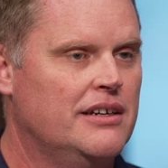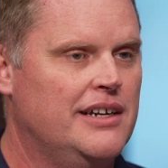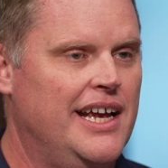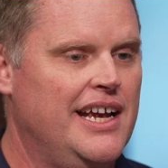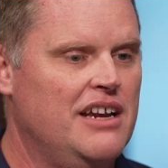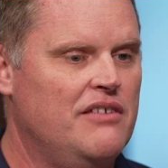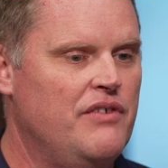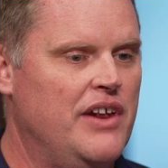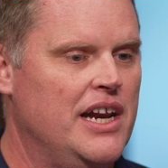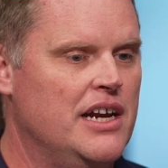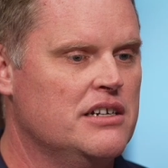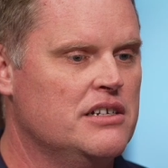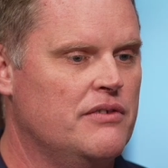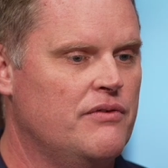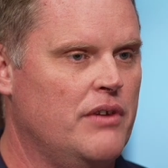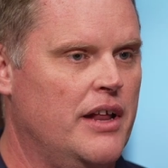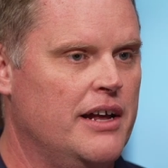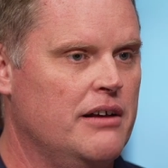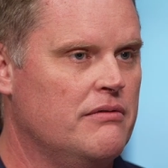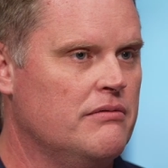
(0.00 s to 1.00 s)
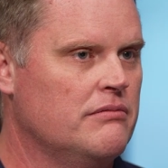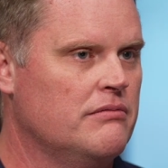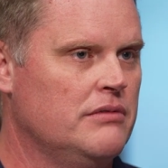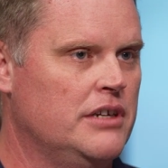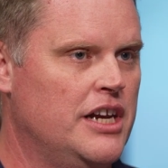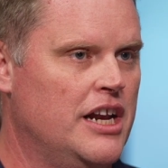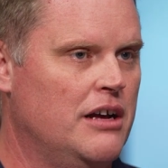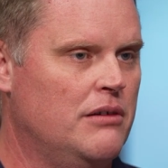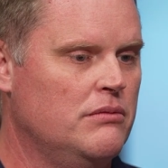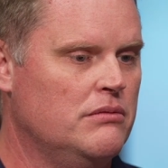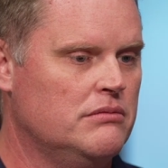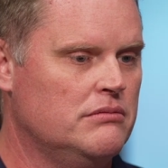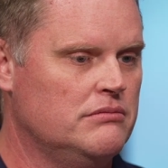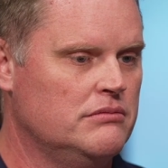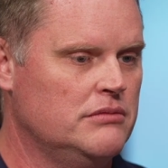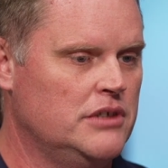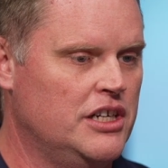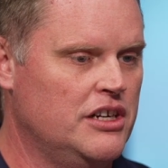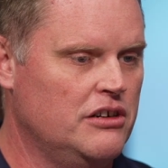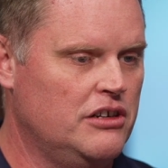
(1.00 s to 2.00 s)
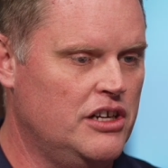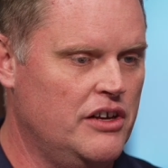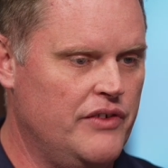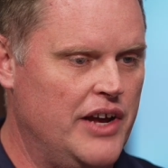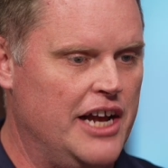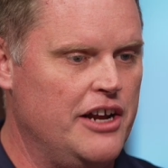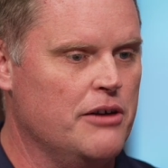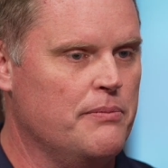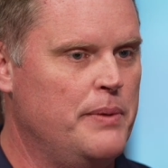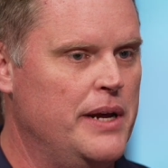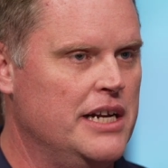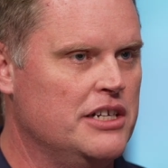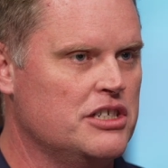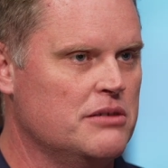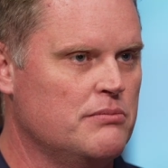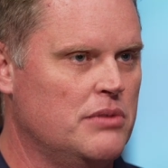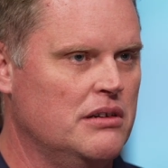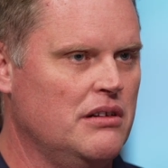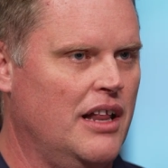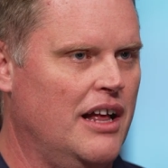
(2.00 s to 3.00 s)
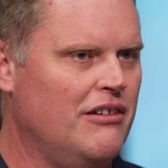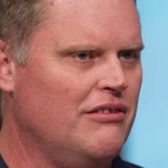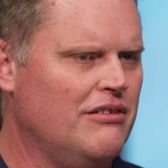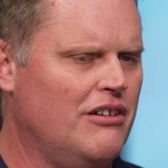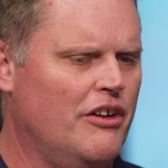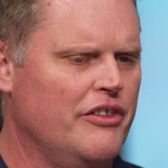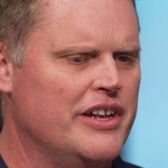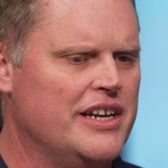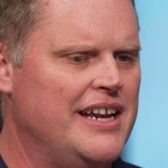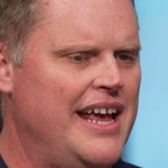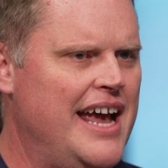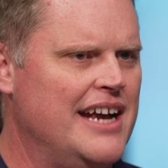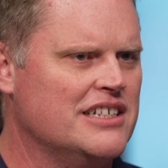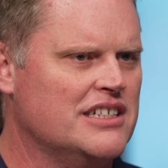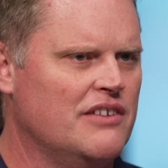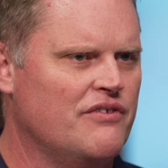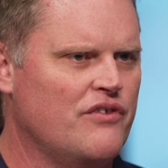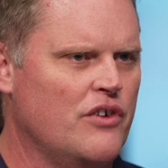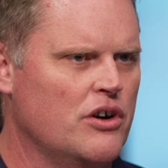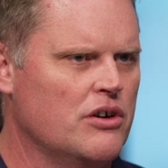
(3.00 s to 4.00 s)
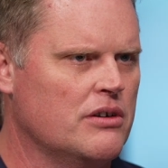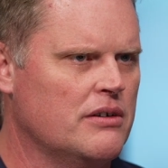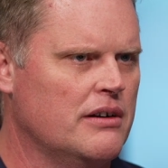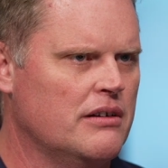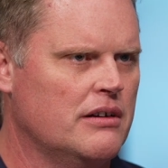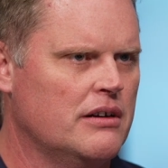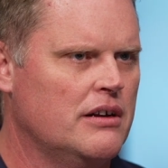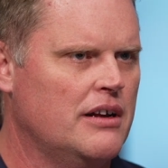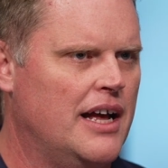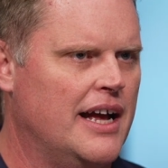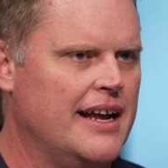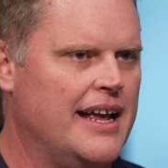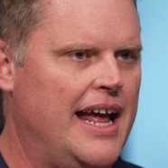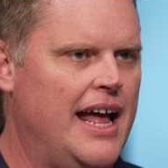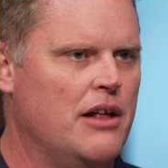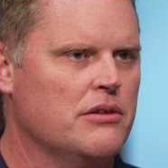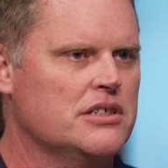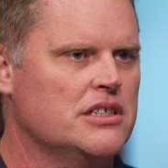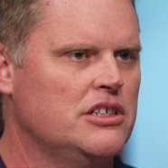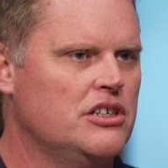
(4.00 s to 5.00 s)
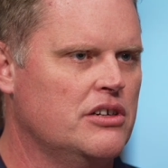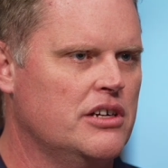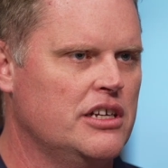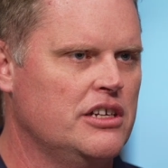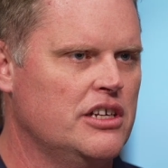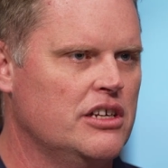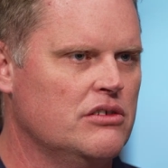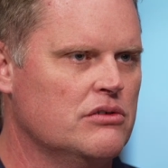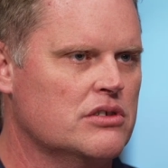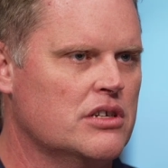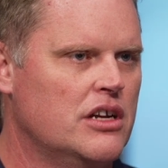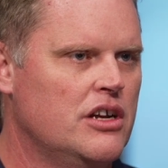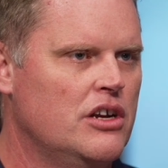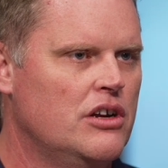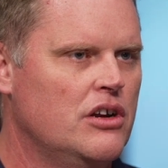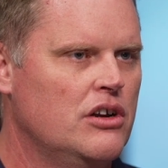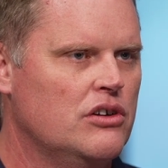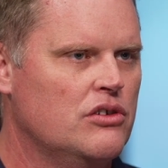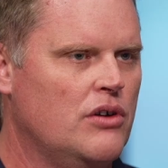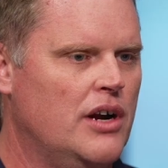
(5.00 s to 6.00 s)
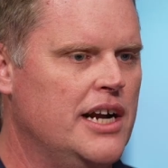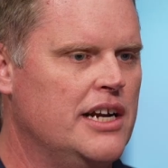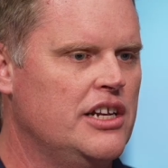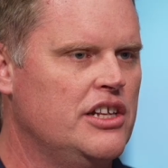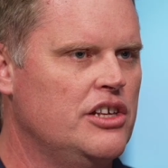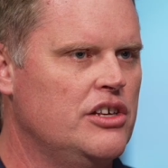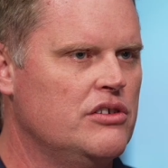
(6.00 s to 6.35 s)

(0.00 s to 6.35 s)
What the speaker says: Take advantage of, like, you've got your pension, but like all the tax deferred accounts that you can use, trying to